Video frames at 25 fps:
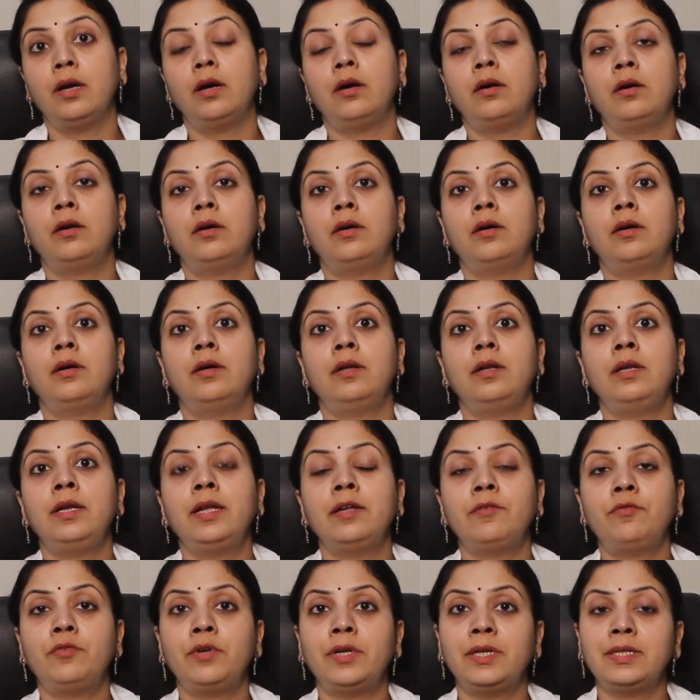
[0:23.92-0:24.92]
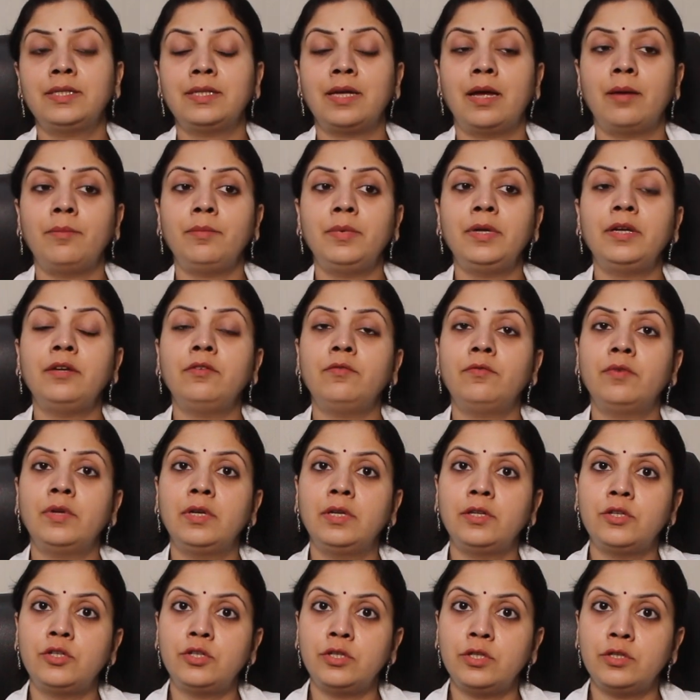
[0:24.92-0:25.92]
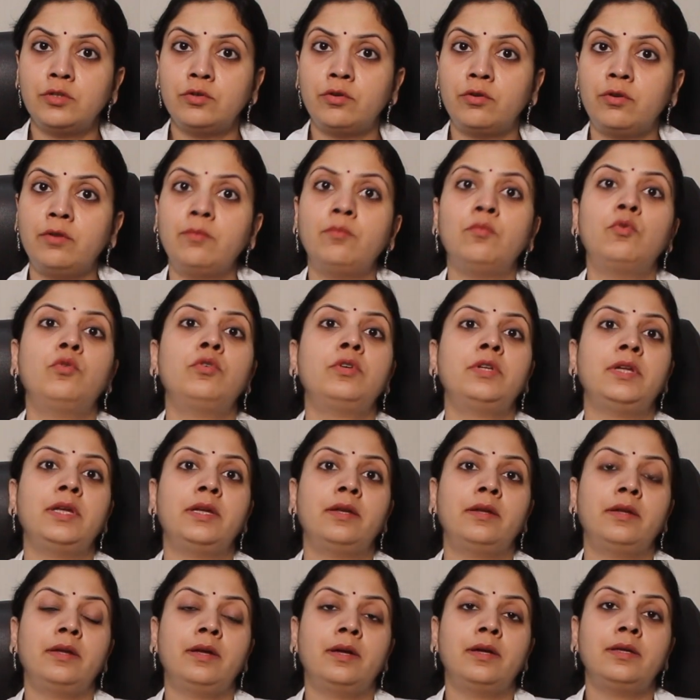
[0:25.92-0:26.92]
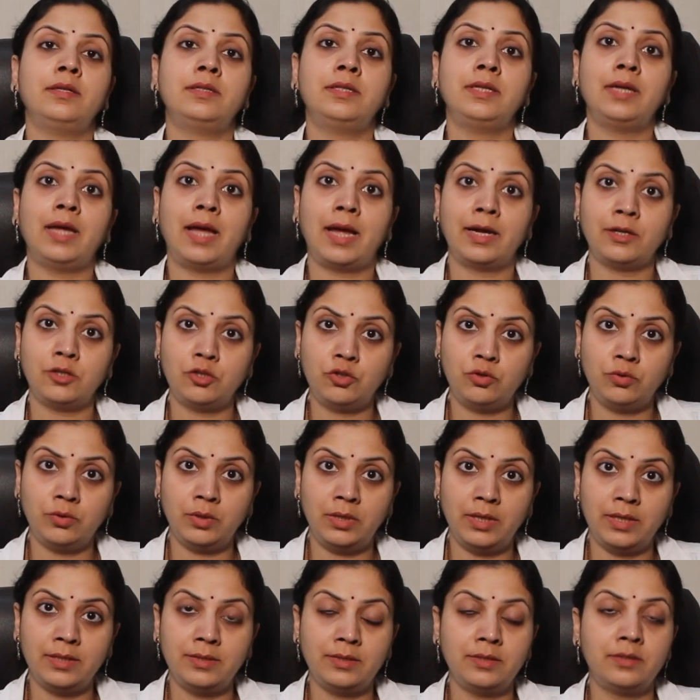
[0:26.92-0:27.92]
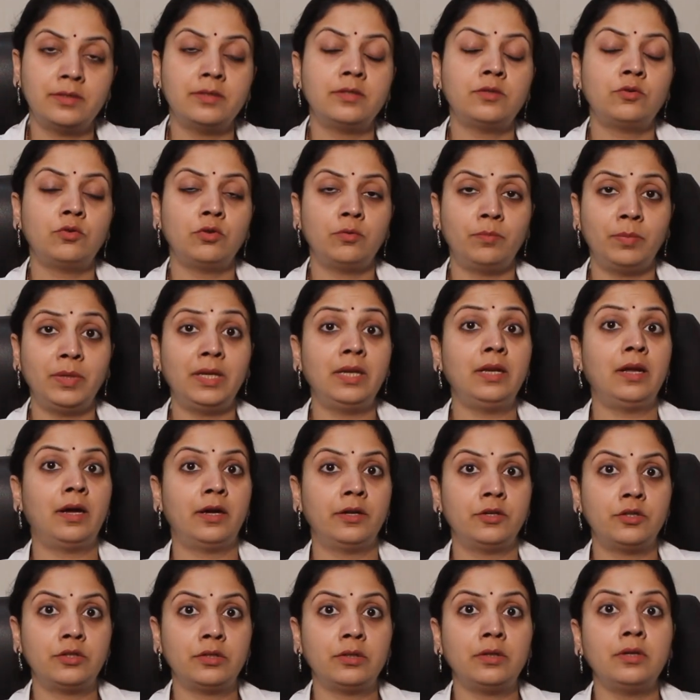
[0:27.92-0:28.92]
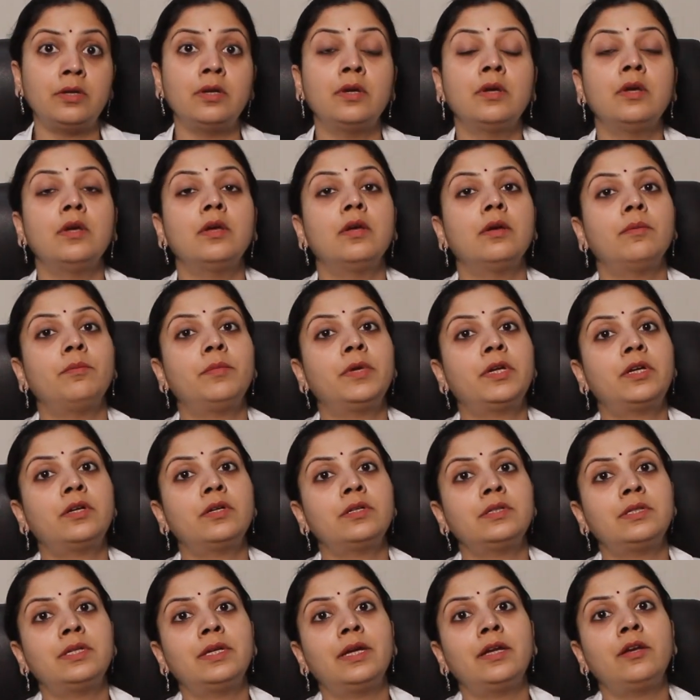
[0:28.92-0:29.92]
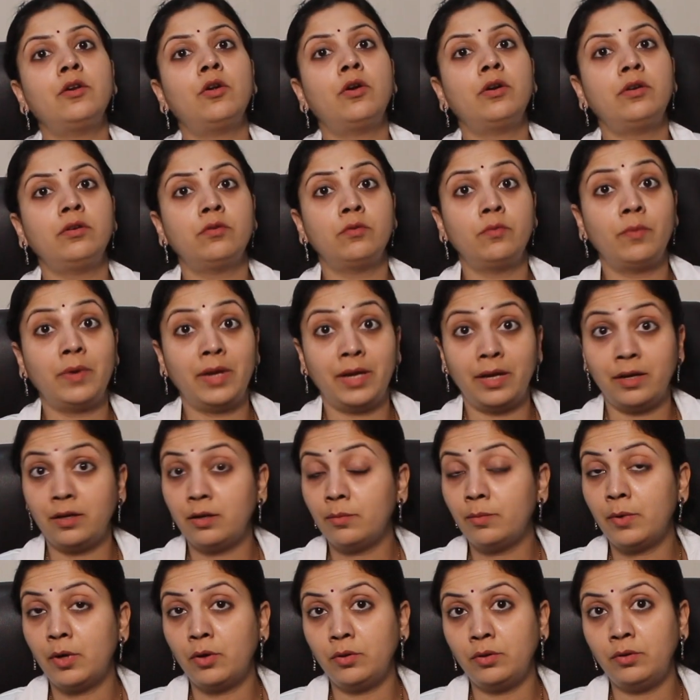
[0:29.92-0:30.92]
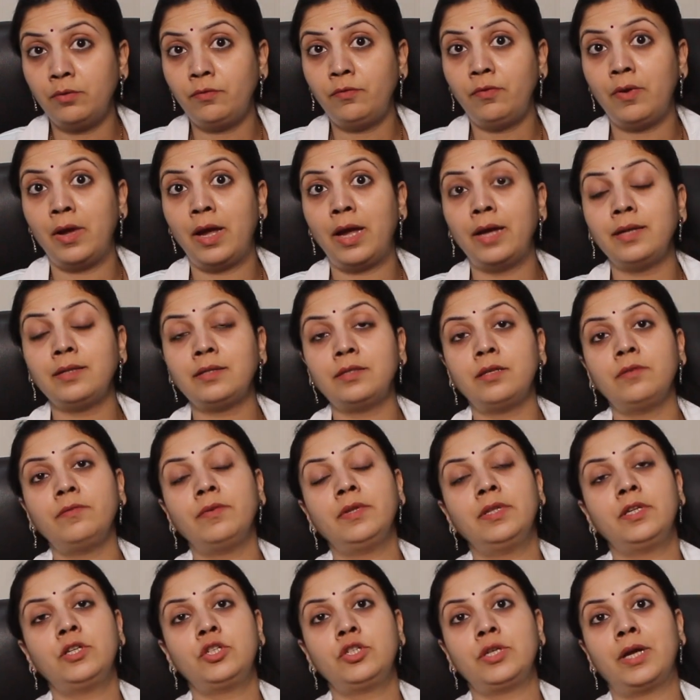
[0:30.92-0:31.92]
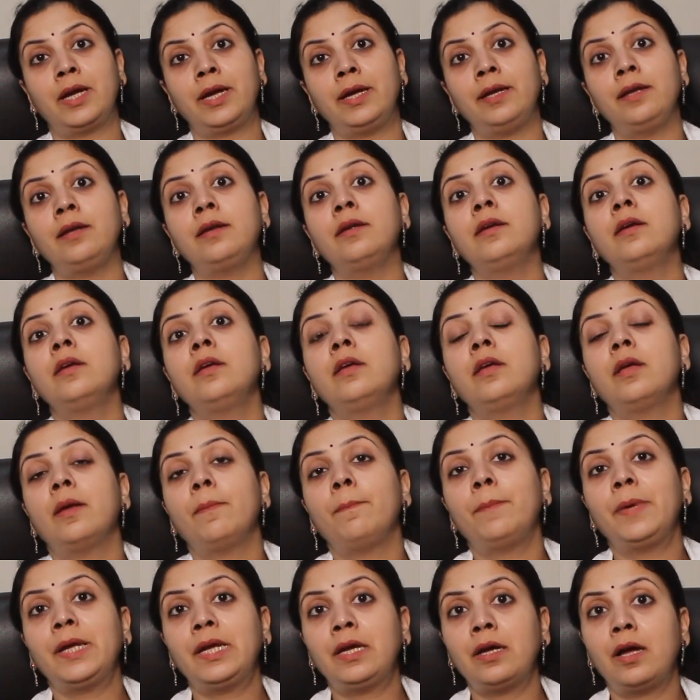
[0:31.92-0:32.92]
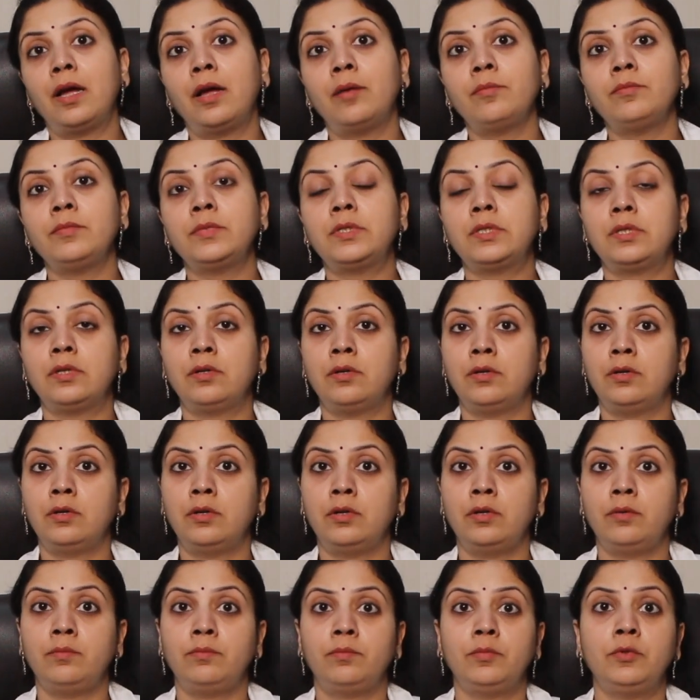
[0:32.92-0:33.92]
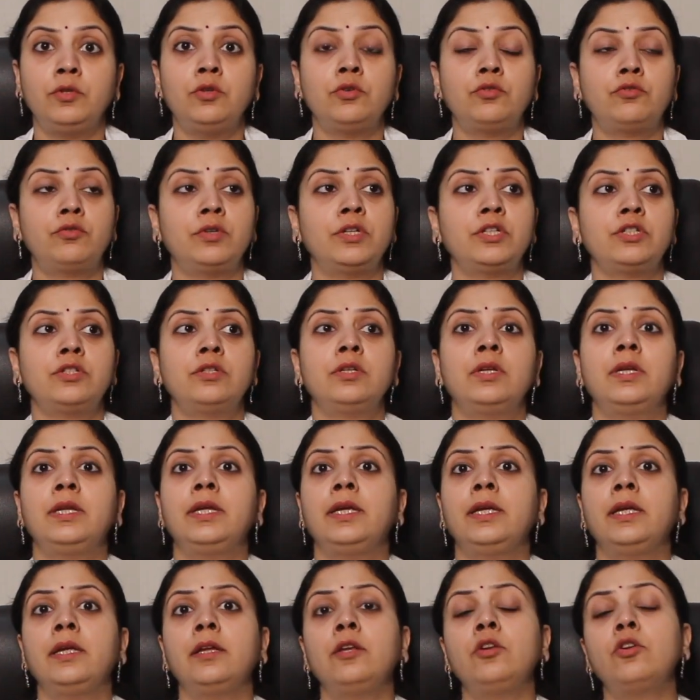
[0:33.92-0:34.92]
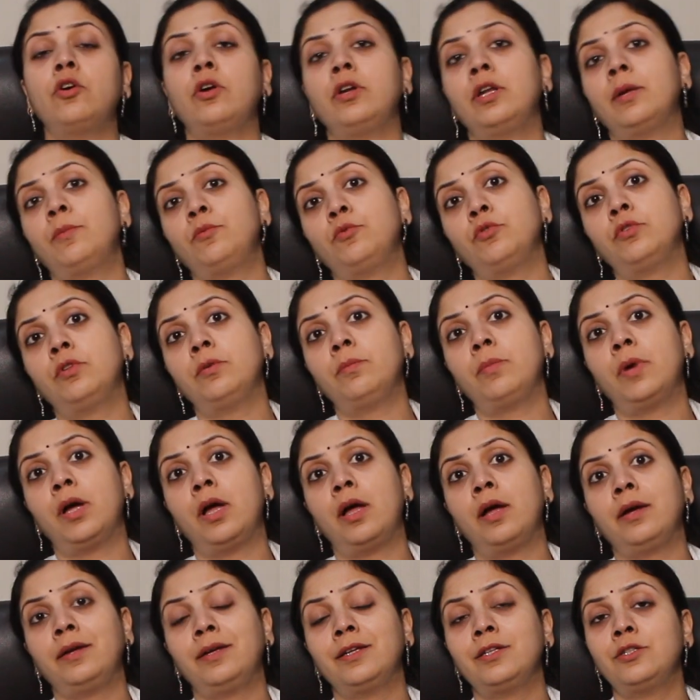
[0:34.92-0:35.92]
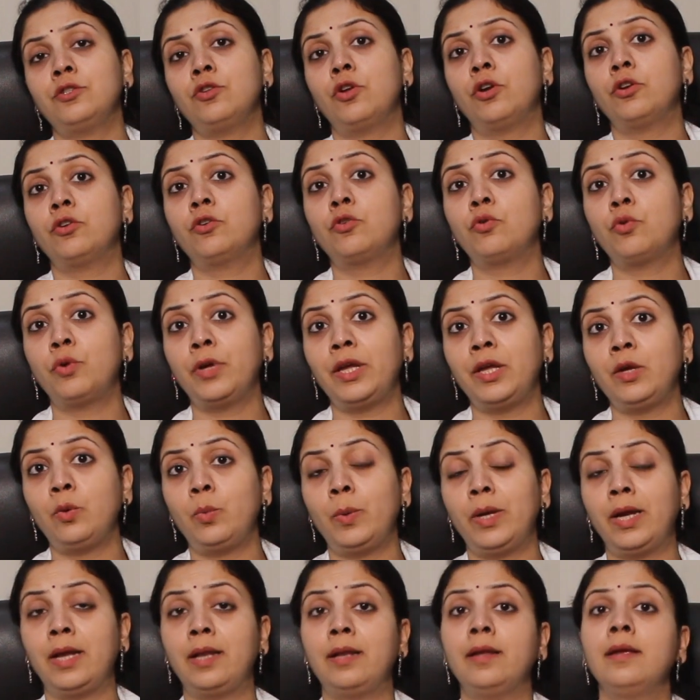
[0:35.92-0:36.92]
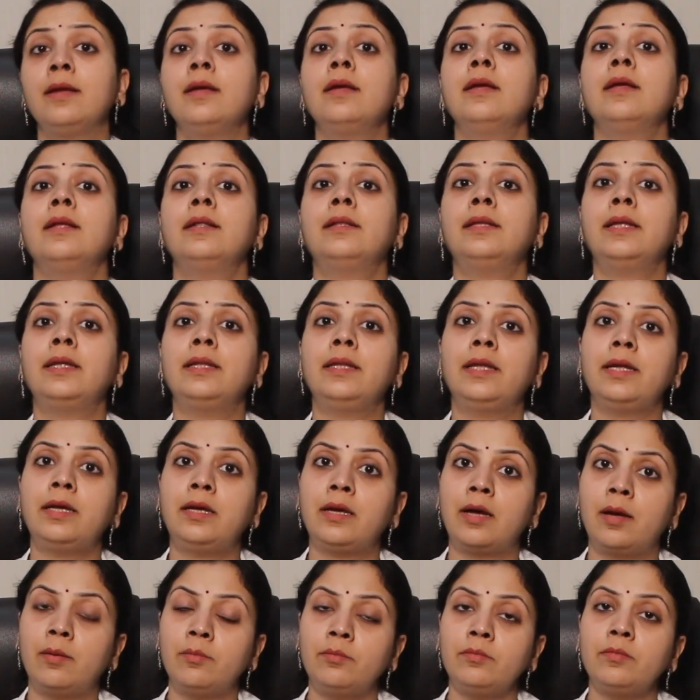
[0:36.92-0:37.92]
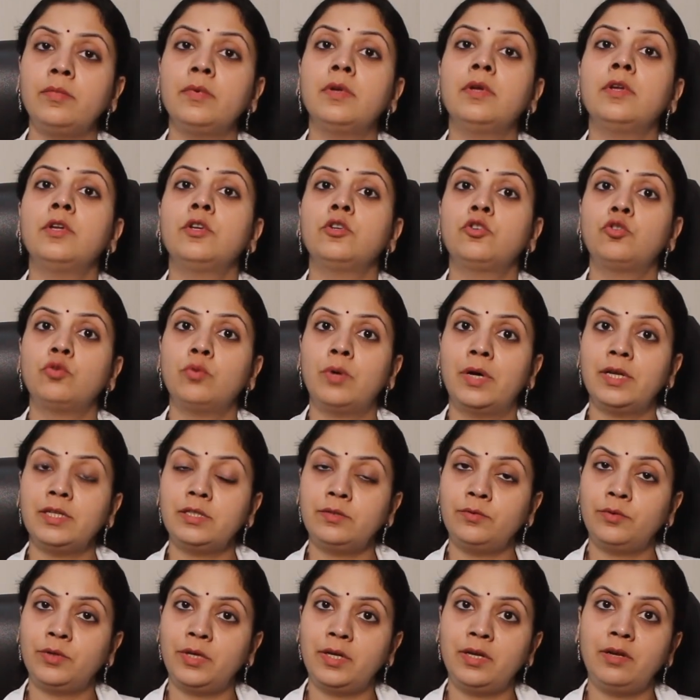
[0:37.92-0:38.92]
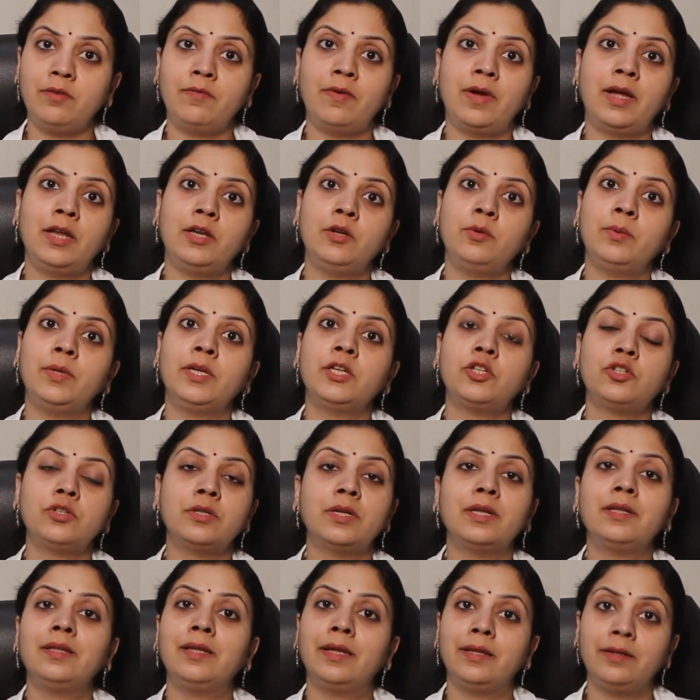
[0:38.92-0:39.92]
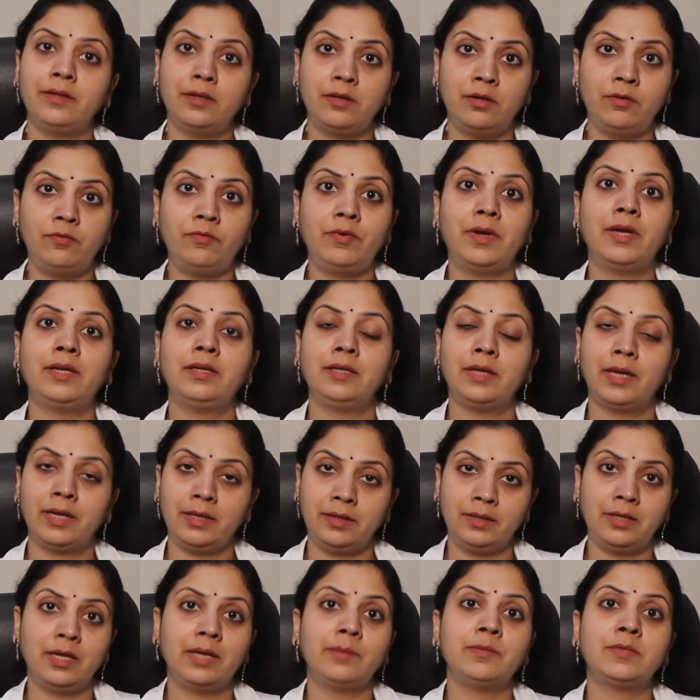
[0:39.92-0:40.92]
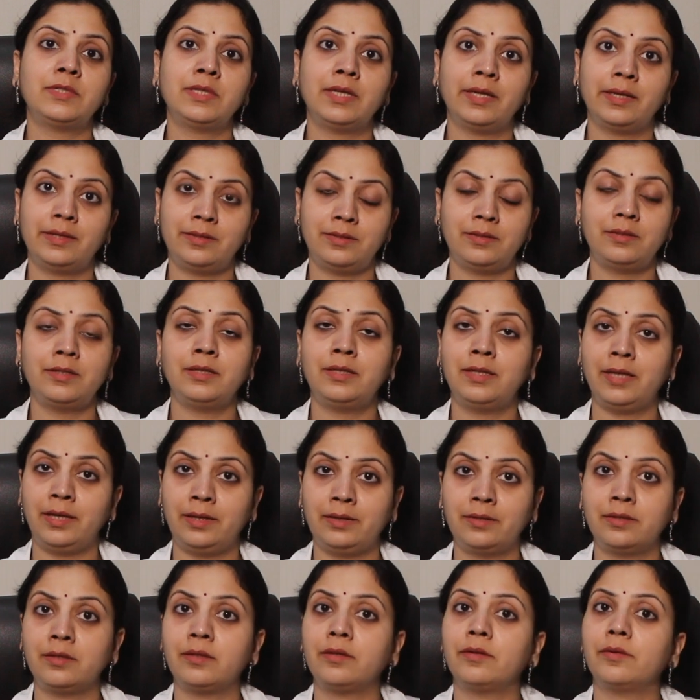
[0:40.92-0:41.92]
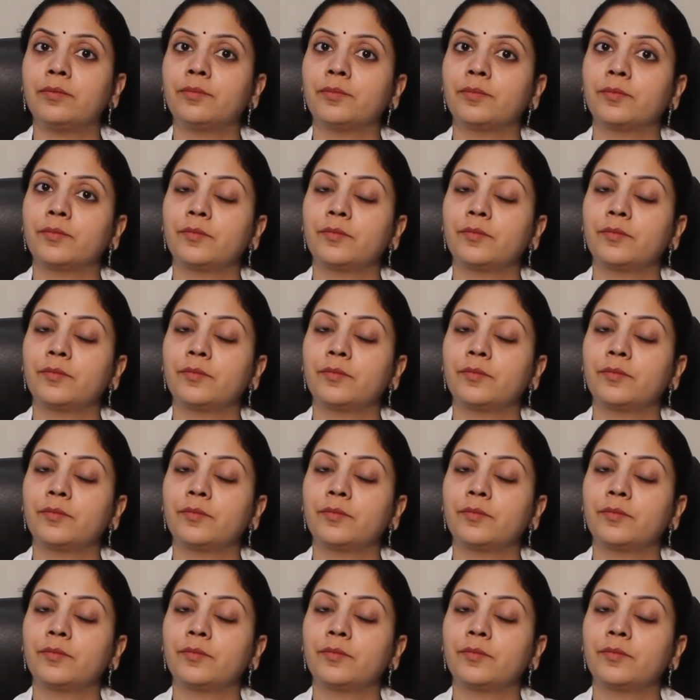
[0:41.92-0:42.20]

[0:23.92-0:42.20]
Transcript: Like for example, in villages or remote areas, the actual incidence could be larger because they are not aware about the facts, and when the child becomes nutritionally not up to the mark, is not growing well, then they come to us for an evaluation, and then the defect at times gets detected.